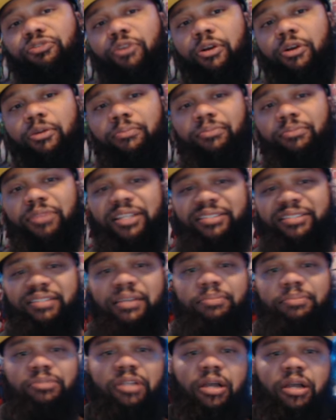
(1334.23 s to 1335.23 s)
from the
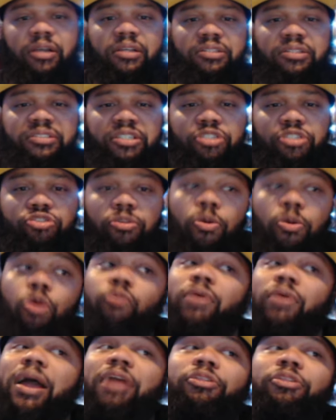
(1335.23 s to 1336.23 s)
Tim Duncan syndrome,
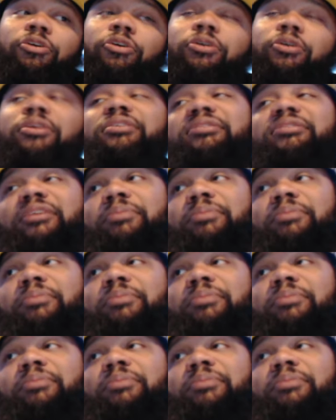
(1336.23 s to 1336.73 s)
or rather,